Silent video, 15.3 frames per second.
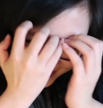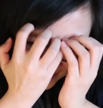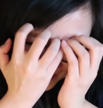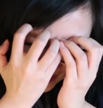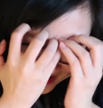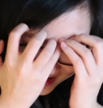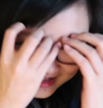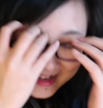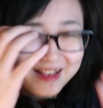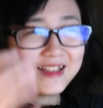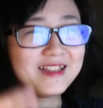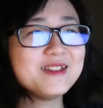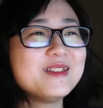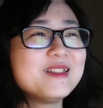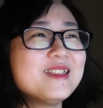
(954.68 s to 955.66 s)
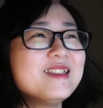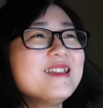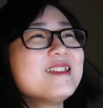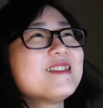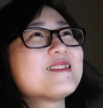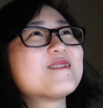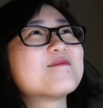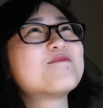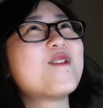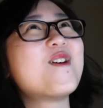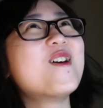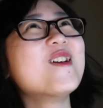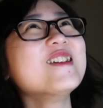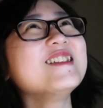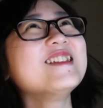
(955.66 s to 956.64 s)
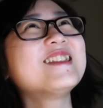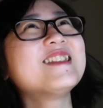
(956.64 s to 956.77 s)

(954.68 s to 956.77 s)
oh my god. Isn't it the point?